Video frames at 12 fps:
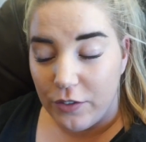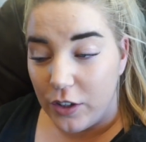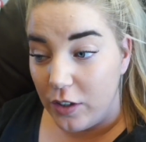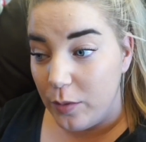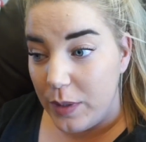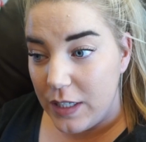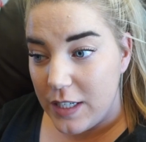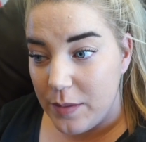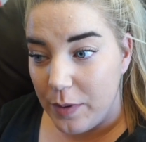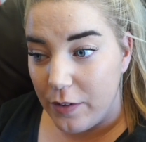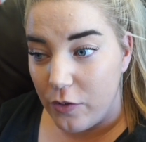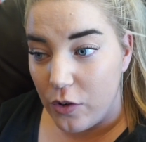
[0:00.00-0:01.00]
for a little bit
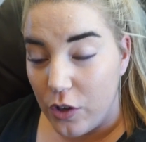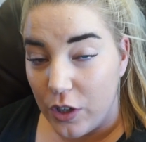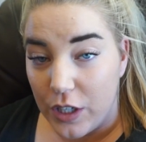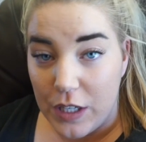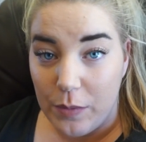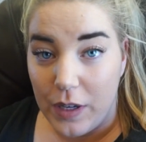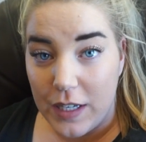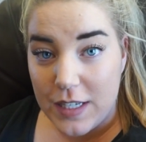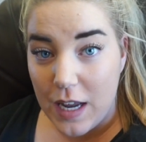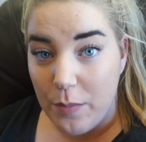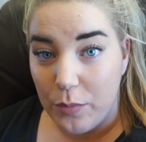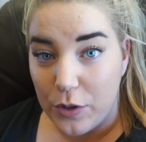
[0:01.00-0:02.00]
before he
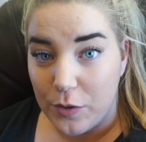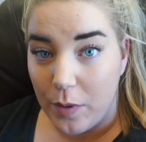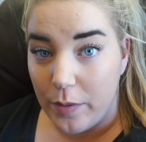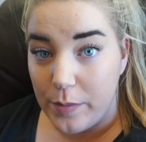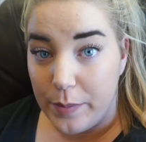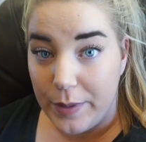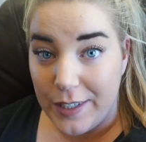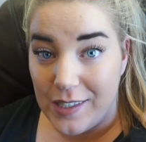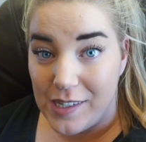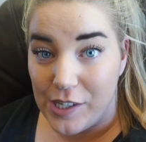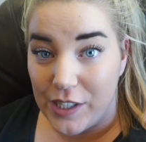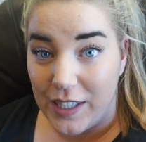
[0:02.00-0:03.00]
wakes up, which will probably be
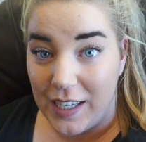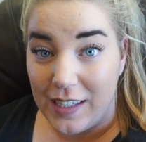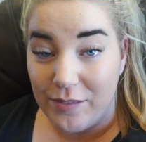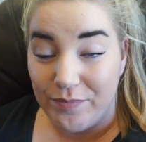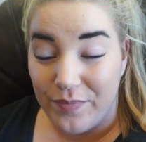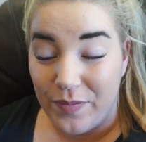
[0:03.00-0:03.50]
during like